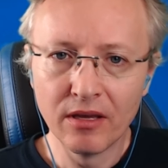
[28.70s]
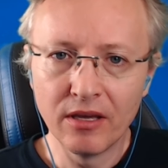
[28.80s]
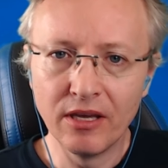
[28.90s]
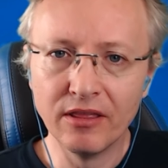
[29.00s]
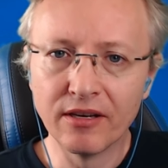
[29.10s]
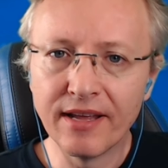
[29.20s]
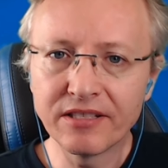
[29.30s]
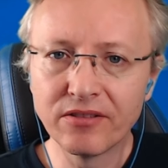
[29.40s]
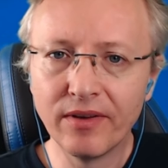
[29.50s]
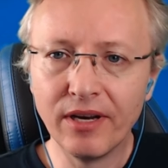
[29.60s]
In the
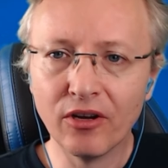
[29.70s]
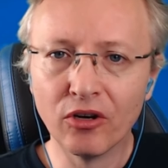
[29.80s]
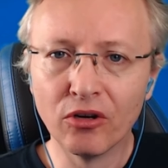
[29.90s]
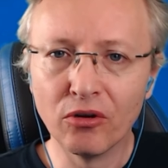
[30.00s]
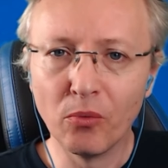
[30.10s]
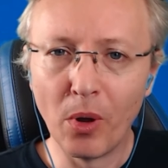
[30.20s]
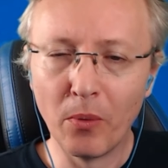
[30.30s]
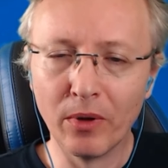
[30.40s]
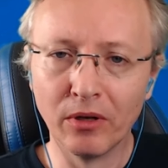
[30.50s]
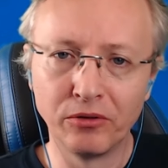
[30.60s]
next video we
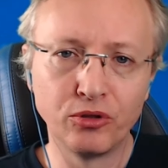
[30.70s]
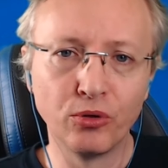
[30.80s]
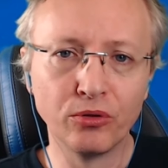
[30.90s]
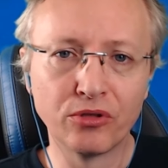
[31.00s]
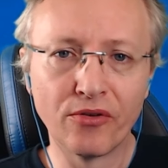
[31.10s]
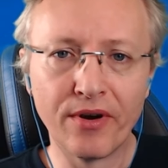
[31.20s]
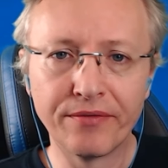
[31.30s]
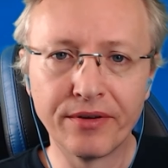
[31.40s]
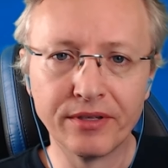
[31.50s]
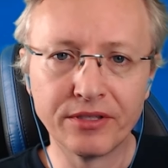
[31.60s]
will choose a
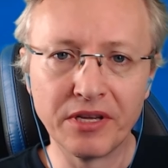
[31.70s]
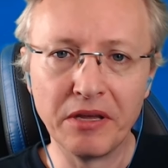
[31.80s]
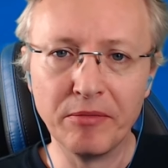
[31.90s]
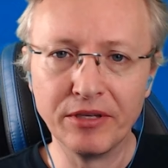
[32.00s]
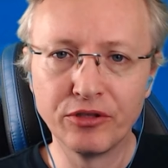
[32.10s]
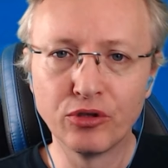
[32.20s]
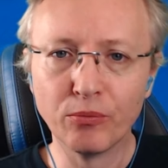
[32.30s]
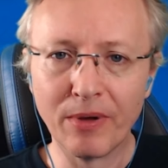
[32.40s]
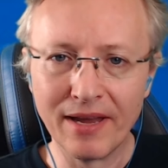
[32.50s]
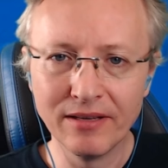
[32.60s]
reference image to
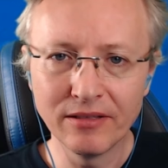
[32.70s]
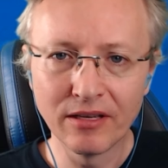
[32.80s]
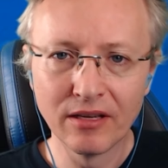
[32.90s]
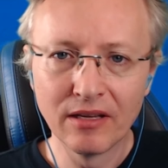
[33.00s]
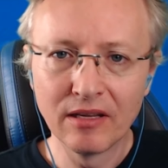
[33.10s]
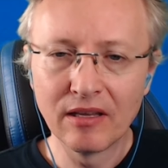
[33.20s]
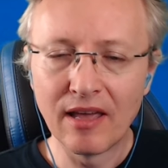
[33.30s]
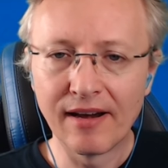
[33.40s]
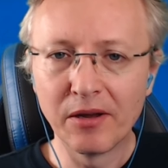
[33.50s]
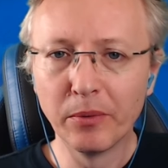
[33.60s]
paint,
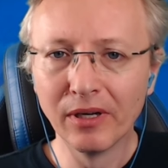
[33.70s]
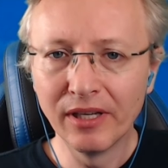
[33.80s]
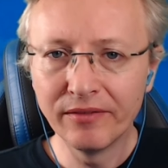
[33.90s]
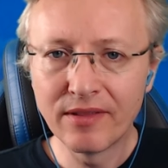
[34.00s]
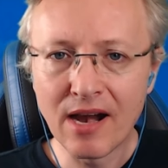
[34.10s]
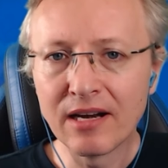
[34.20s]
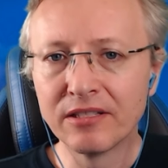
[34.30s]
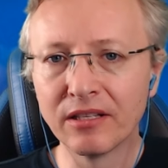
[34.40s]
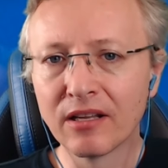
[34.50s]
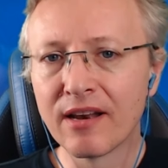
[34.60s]
and I will leave that
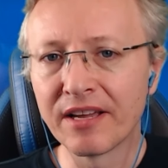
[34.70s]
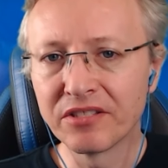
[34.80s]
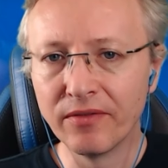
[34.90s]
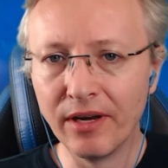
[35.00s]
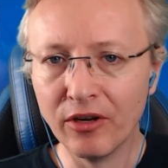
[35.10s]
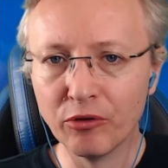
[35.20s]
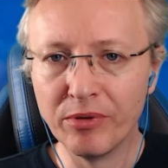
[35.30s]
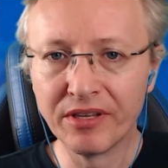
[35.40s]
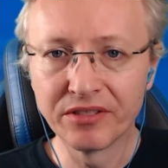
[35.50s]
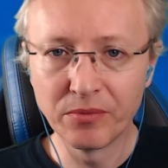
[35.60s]
until the next video
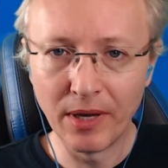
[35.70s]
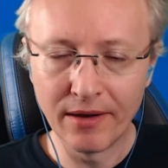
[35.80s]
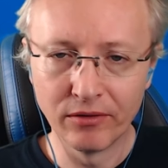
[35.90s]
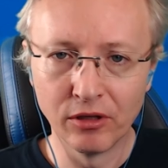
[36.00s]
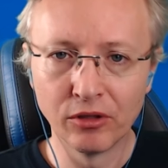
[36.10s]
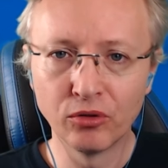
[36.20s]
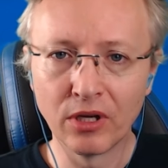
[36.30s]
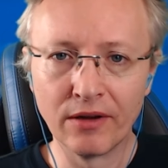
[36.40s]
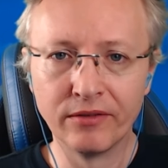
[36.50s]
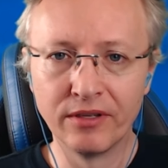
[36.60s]
because we have a lot to
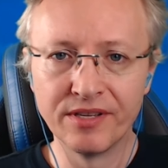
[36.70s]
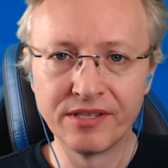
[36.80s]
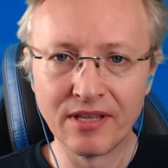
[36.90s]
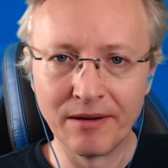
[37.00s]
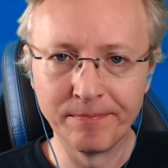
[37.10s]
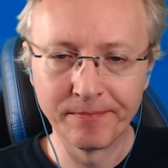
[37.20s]
cover this time.